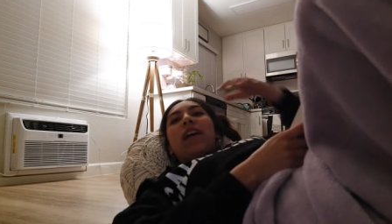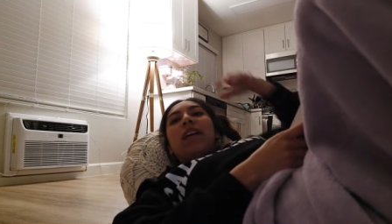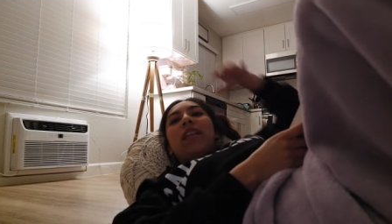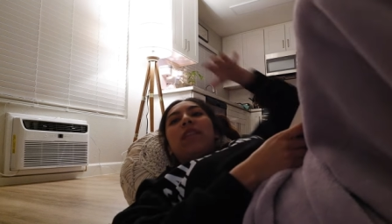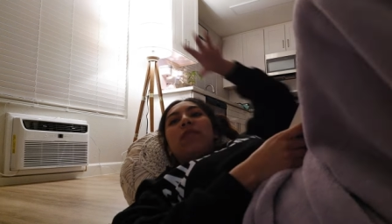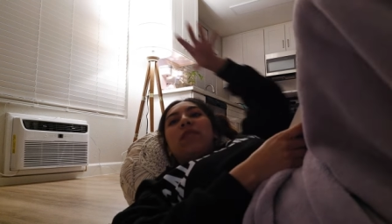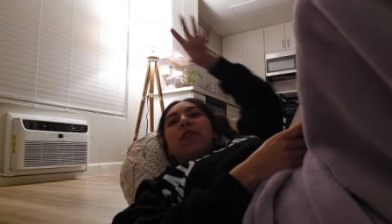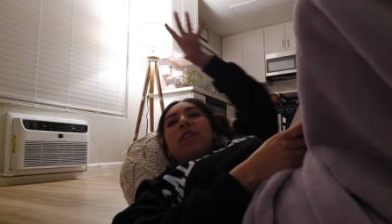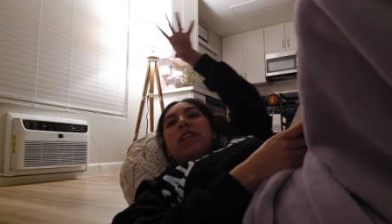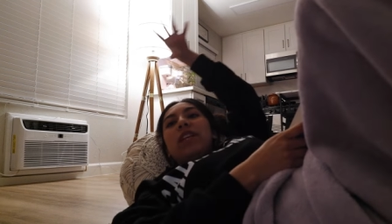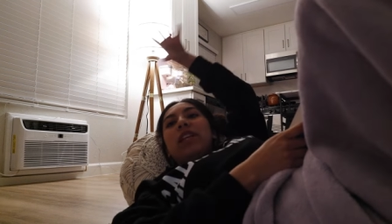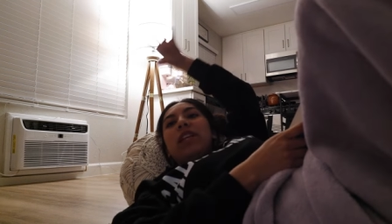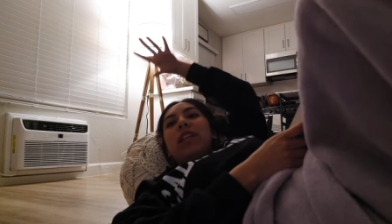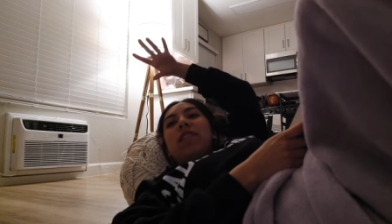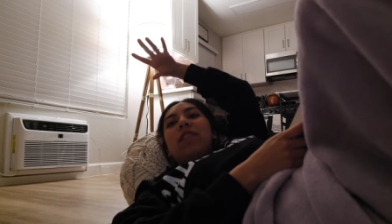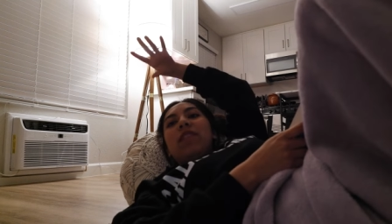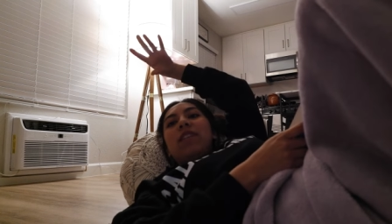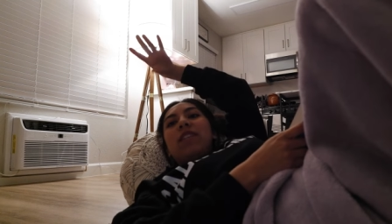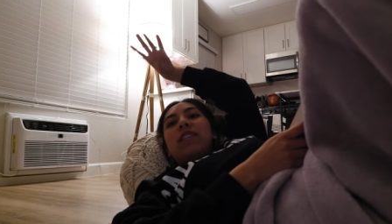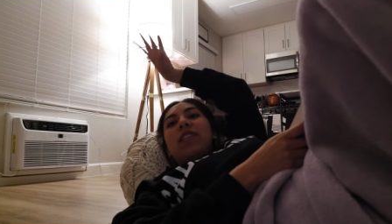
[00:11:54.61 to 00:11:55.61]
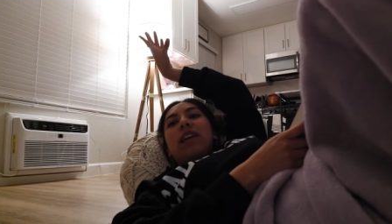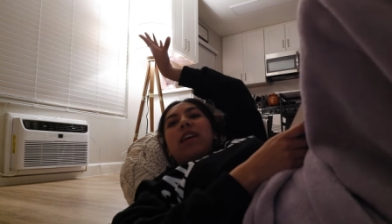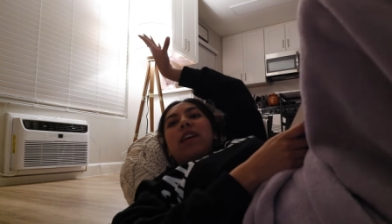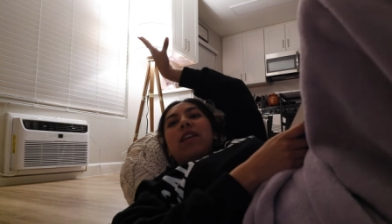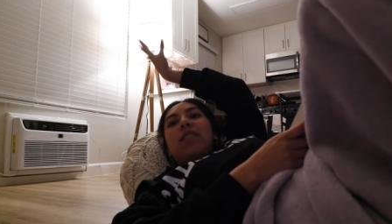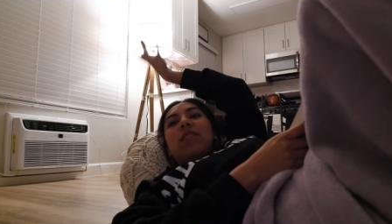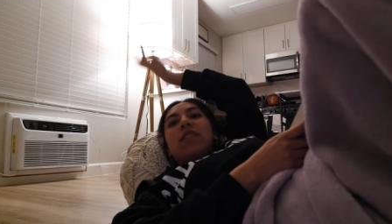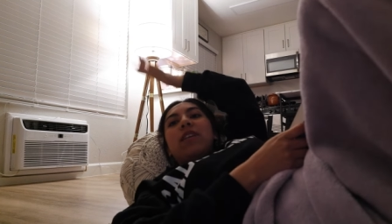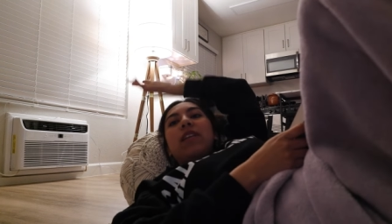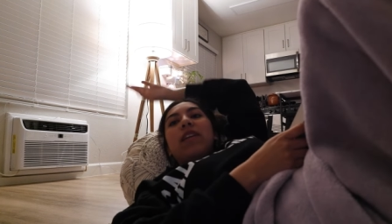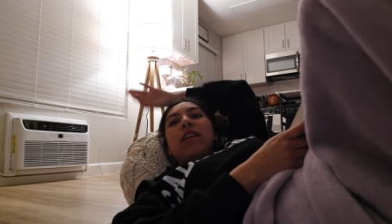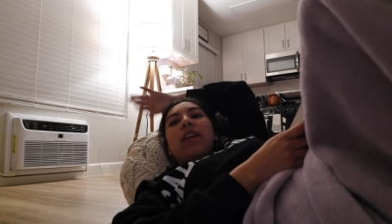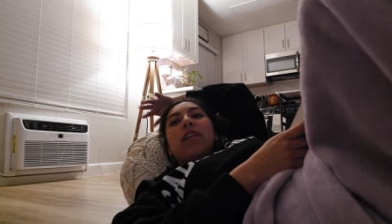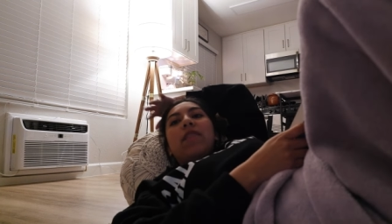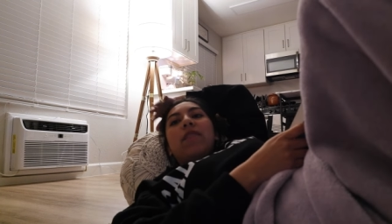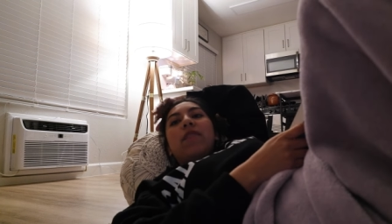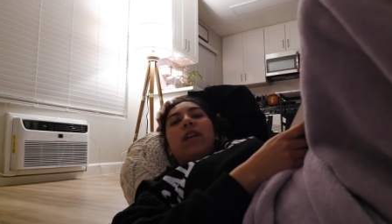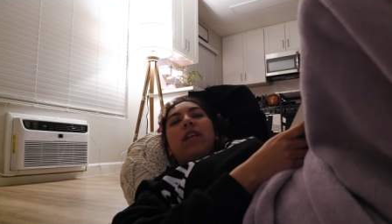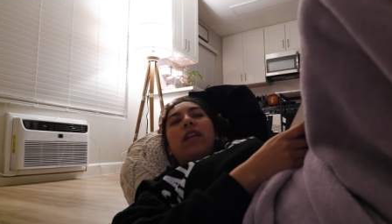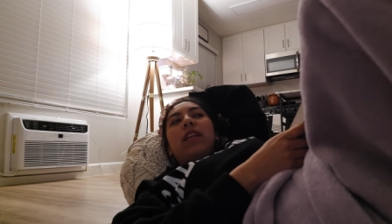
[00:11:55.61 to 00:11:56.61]
I really love this light. I was telling
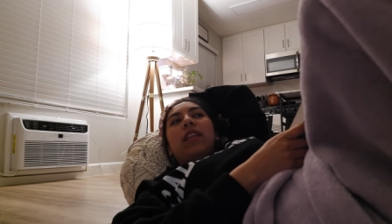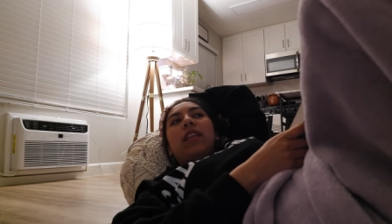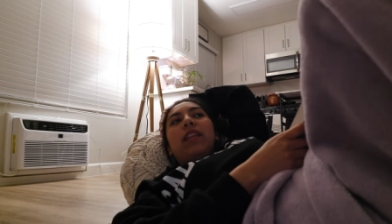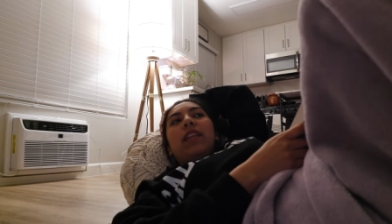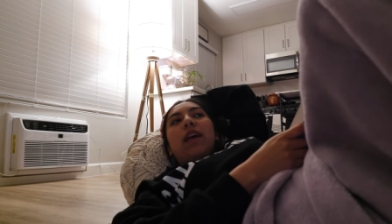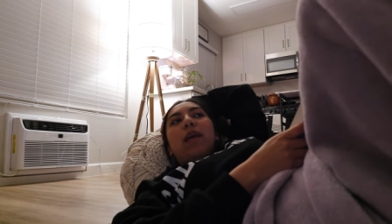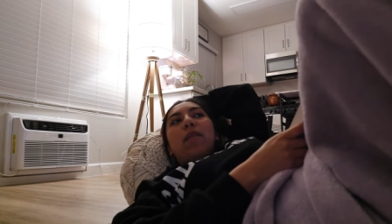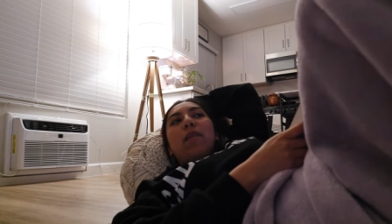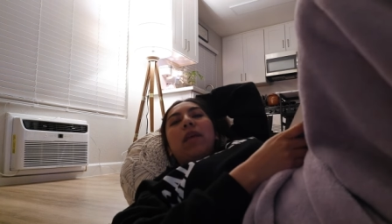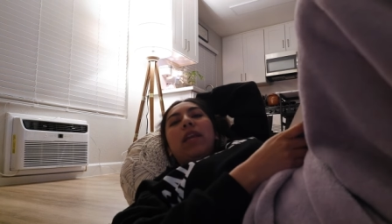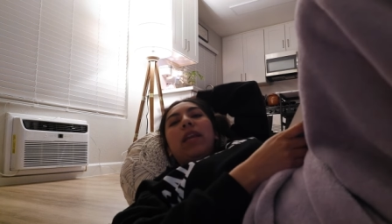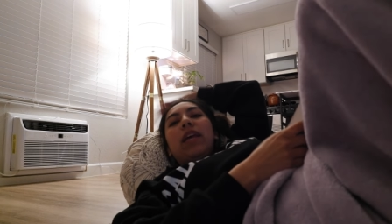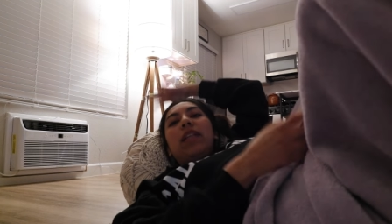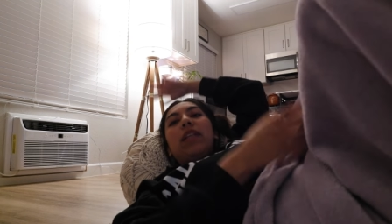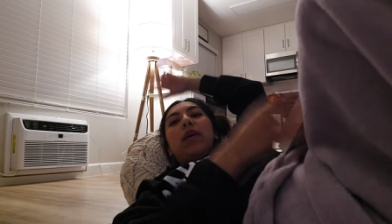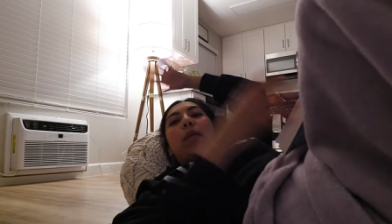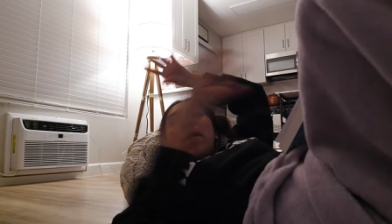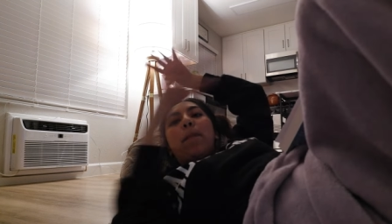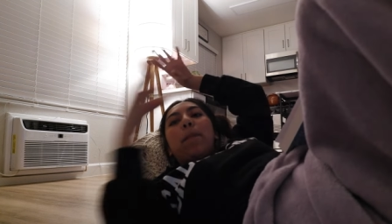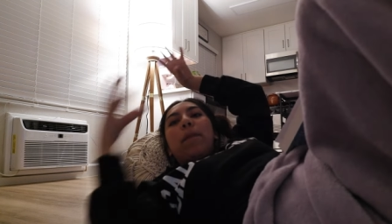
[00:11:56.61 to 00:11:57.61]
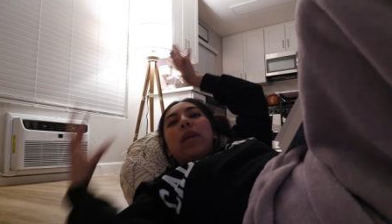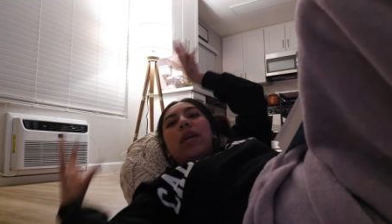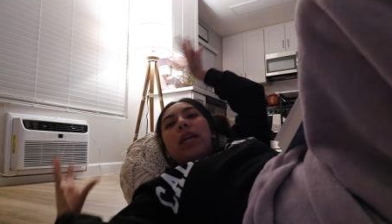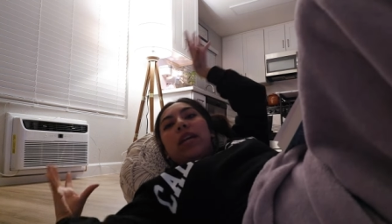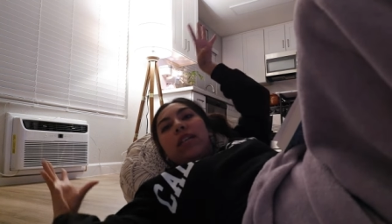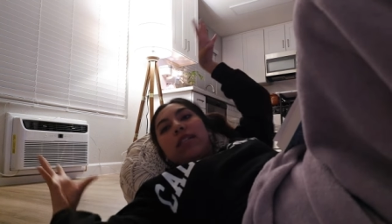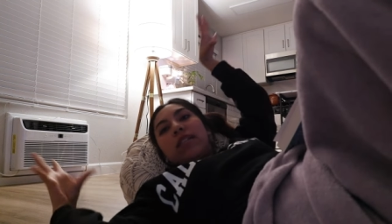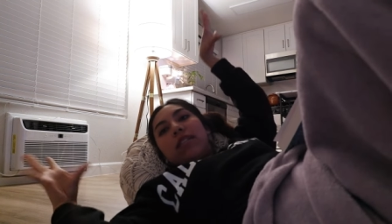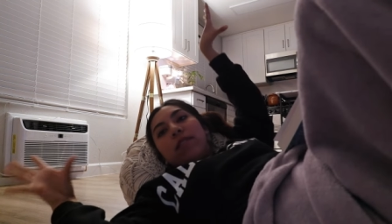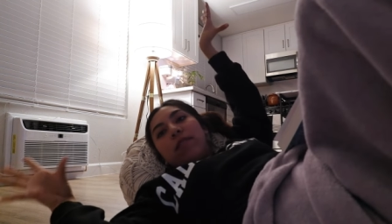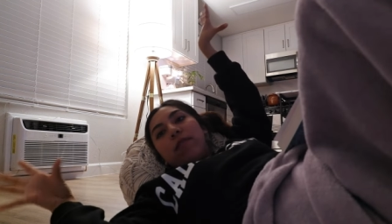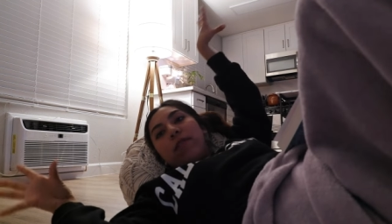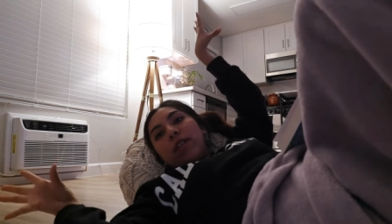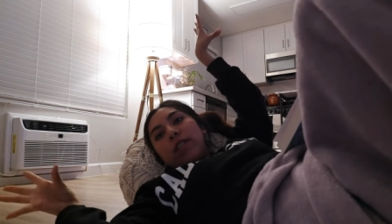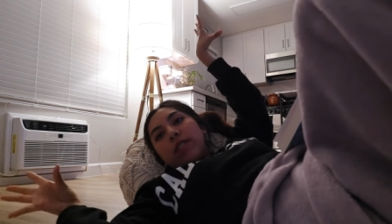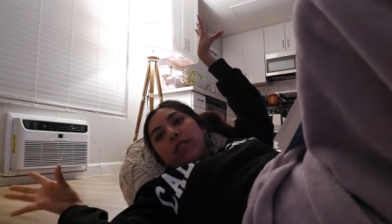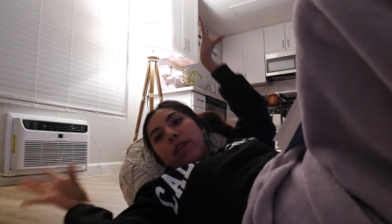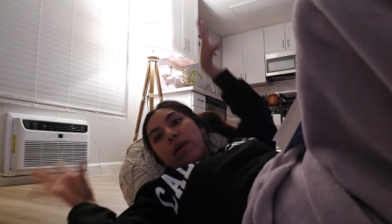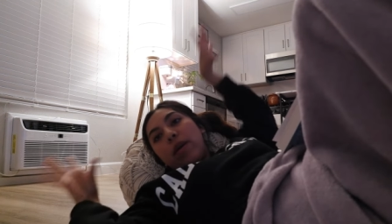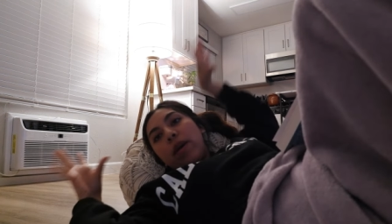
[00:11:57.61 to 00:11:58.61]
Efra that the light made like the biggest
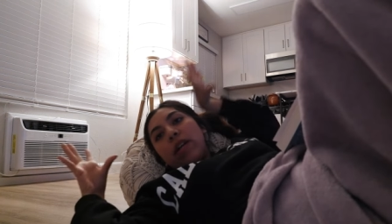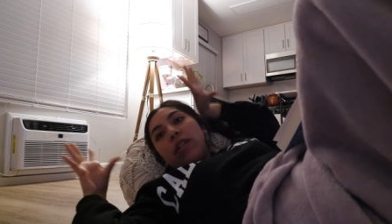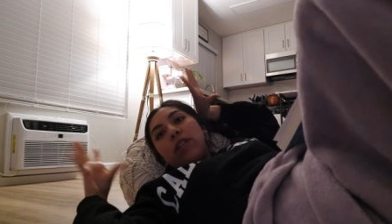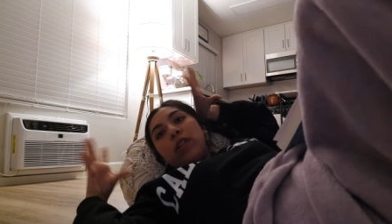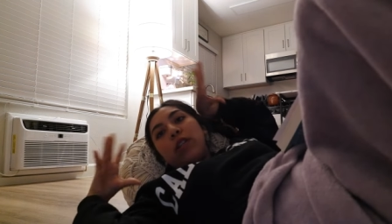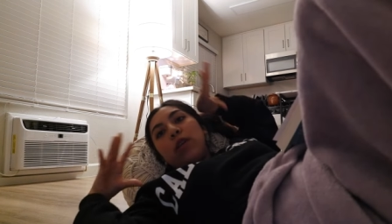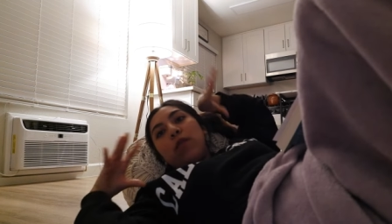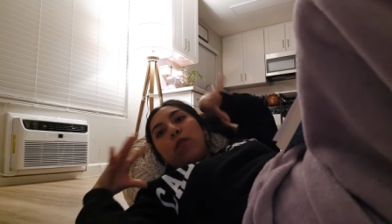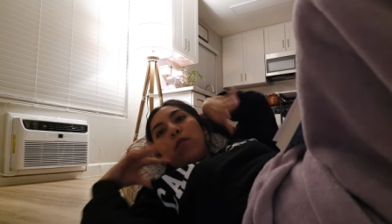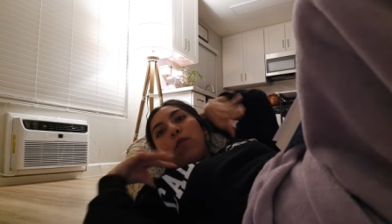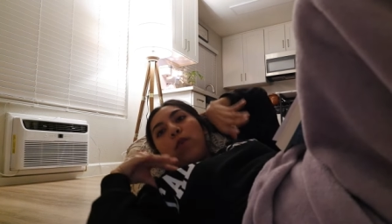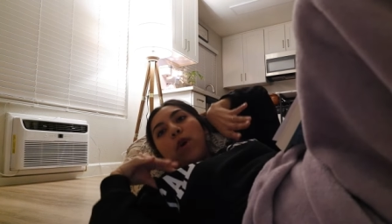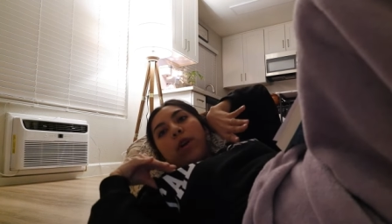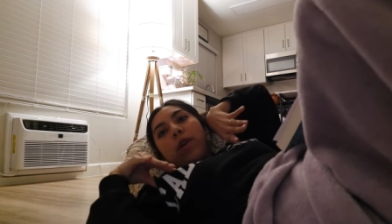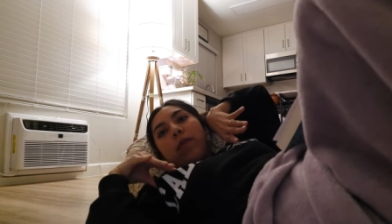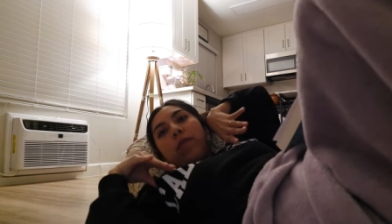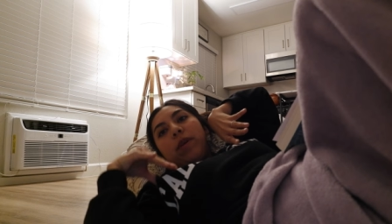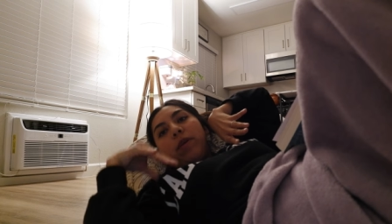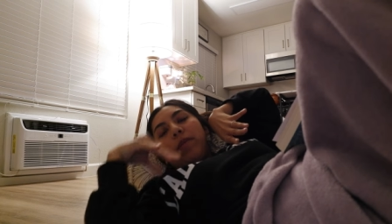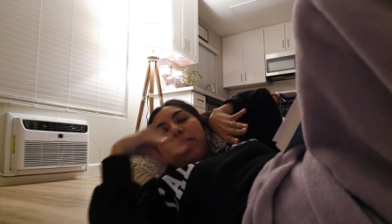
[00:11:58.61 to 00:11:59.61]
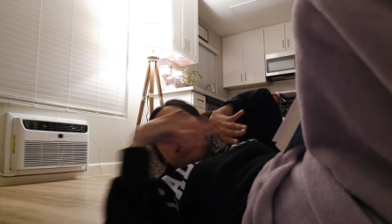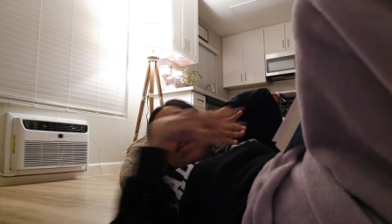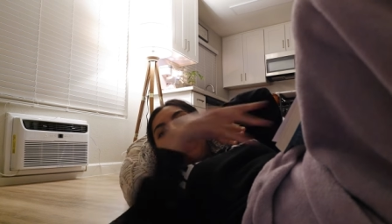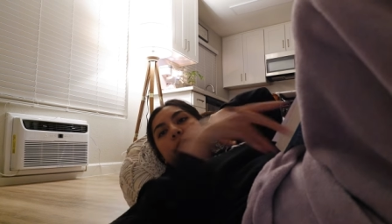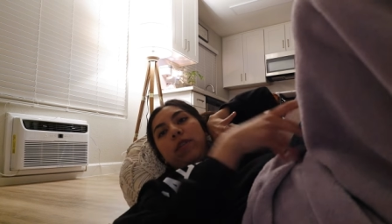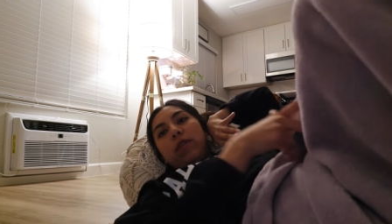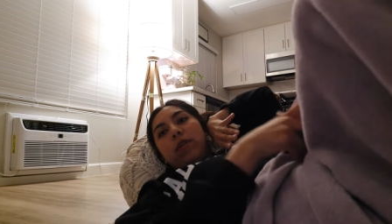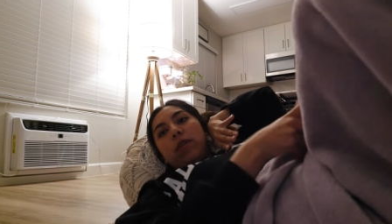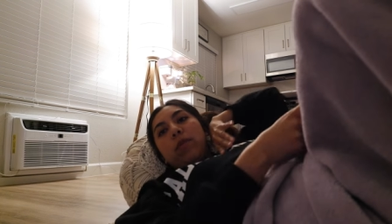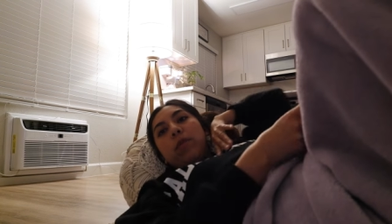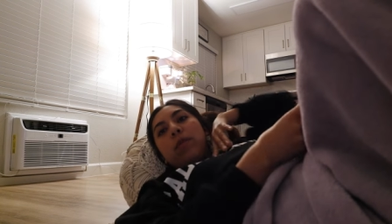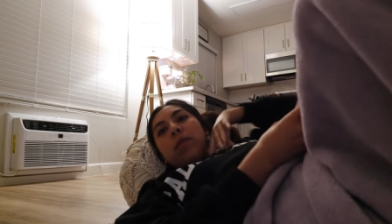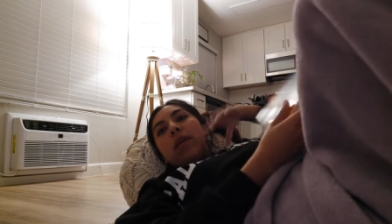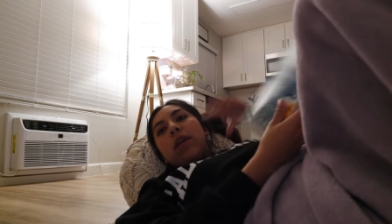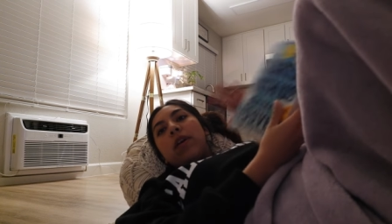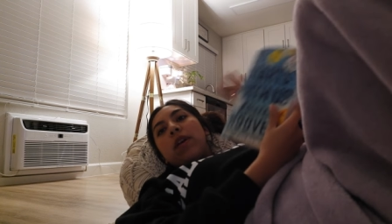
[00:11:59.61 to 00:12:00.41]
difference. Now I actually want to be in my living room.